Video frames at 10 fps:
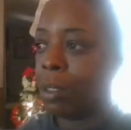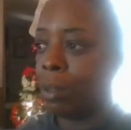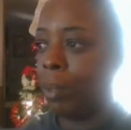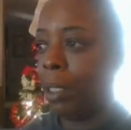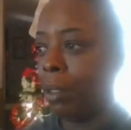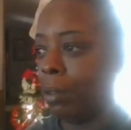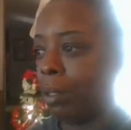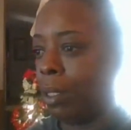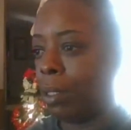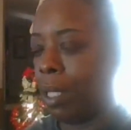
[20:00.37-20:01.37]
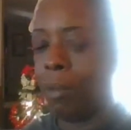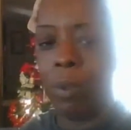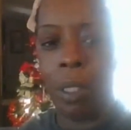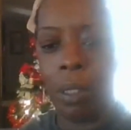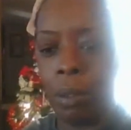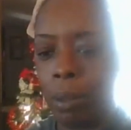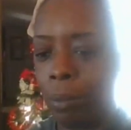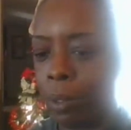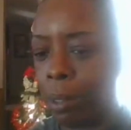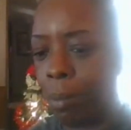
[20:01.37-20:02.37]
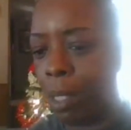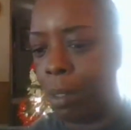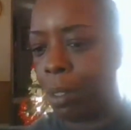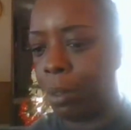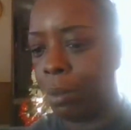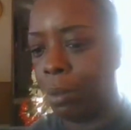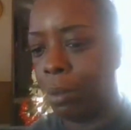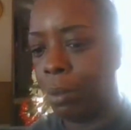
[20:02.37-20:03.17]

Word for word: To me, he's every day within my heart.